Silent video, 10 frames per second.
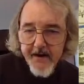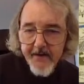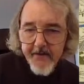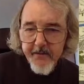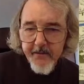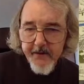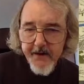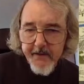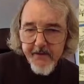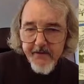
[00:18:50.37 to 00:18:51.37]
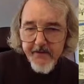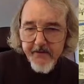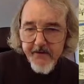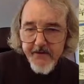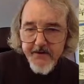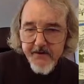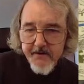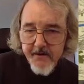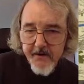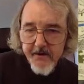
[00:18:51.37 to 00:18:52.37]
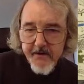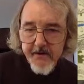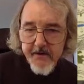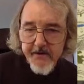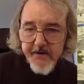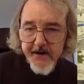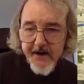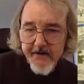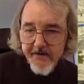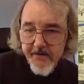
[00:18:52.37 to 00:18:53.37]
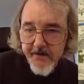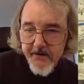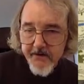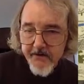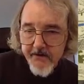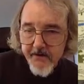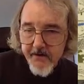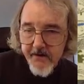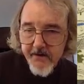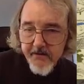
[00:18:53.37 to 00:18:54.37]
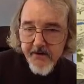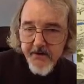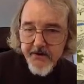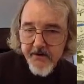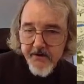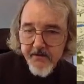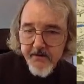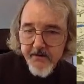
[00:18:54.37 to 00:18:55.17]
I can't remember the name of this village, uh, the different kinds of villages. Here's a villager.